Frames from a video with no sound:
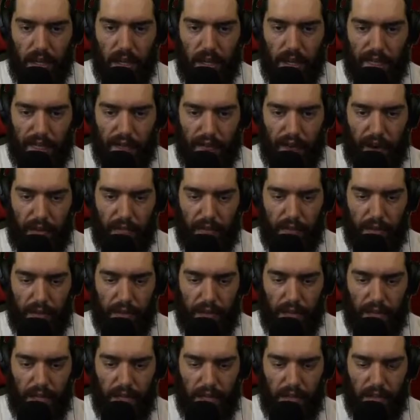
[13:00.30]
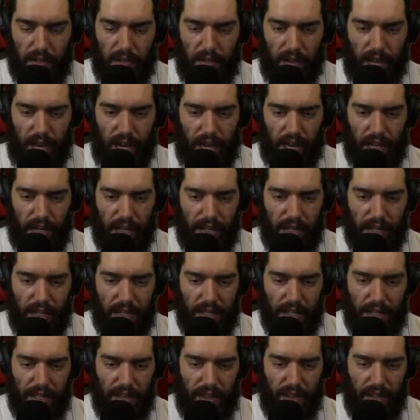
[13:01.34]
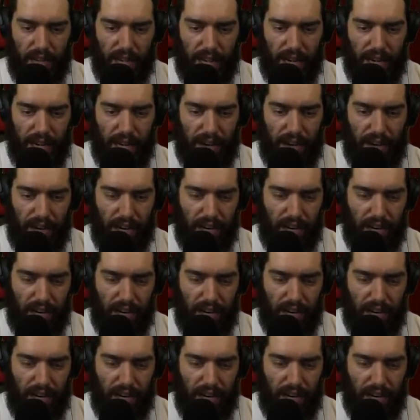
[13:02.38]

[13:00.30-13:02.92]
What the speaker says: for everything so that I could tele in and out,